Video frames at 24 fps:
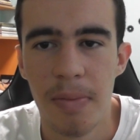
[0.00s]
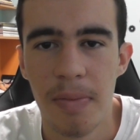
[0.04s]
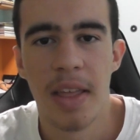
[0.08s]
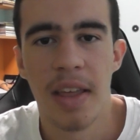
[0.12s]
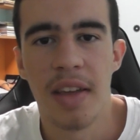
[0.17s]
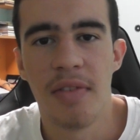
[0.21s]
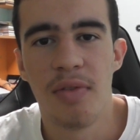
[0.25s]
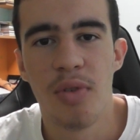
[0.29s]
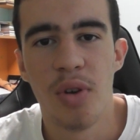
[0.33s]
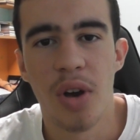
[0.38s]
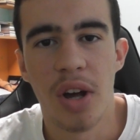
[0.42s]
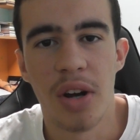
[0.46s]

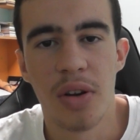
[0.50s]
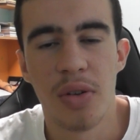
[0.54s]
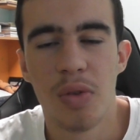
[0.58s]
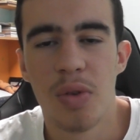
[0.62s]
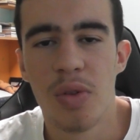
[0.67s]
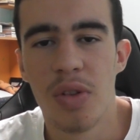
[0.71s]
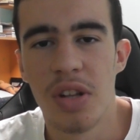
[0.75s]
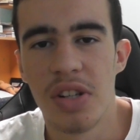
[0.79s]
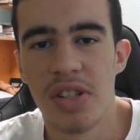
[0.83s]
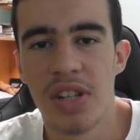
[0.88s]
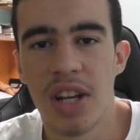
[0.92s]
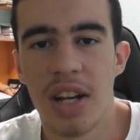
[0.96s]
If you are new
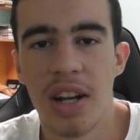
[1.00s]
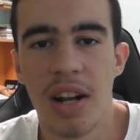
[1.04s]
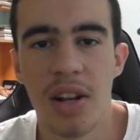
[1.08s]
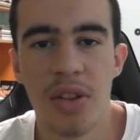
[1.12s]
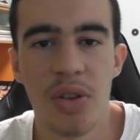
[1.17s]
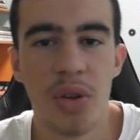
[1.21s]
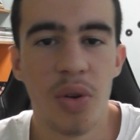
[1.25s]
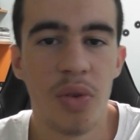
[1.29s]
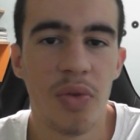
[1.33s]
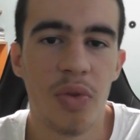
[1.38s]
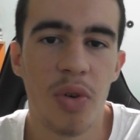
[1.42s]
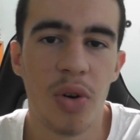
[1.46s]
to the channel,
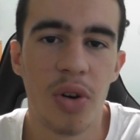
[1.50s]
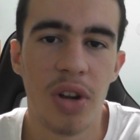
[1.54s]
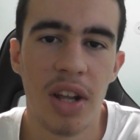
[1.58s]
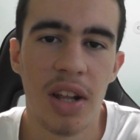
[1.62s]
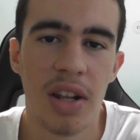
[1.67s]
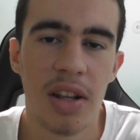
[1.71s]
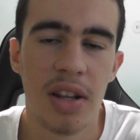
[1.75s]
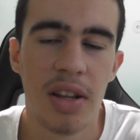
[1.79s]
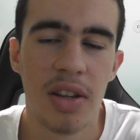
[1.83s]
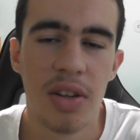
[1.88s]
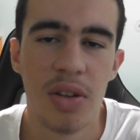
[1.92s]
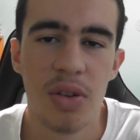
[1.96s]
don't
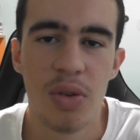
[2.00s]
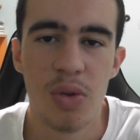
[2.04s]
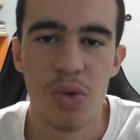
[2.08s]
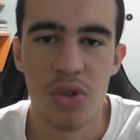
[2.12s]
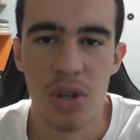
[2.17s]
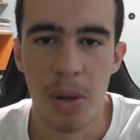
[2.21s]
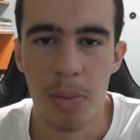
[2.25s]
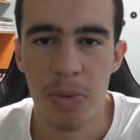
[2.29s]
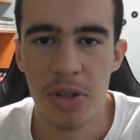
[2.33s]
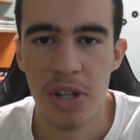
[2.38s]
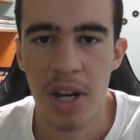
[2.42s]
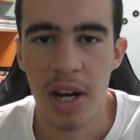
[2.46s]
forget to
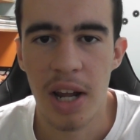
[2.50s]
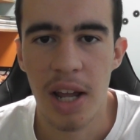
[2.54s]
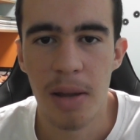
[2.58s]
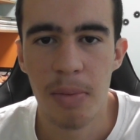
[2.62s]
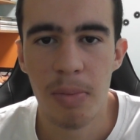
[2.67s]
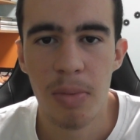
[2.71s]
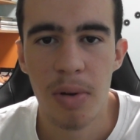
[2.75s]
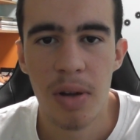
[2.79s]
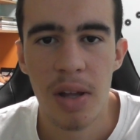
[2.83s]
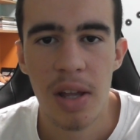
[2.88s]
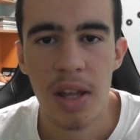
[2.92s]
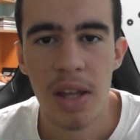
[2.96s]

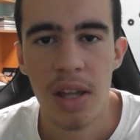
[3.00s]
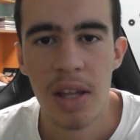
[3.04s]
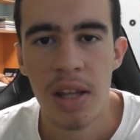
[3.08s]
subscribe.